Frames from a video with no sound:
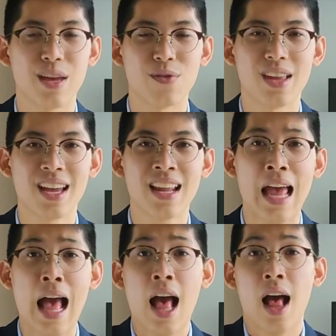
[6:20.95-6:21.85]
And with that,
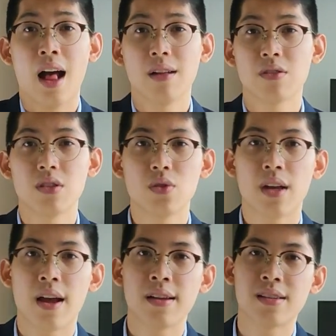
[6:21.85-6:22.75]
I'll see you
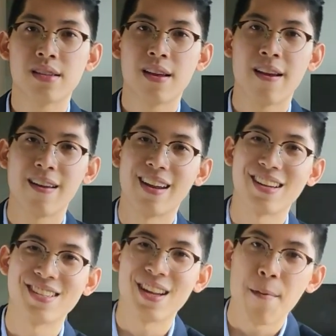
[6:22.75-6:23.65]
guys
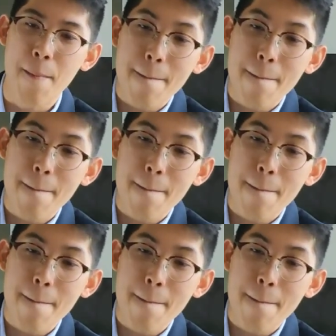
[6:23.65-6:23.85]
next time.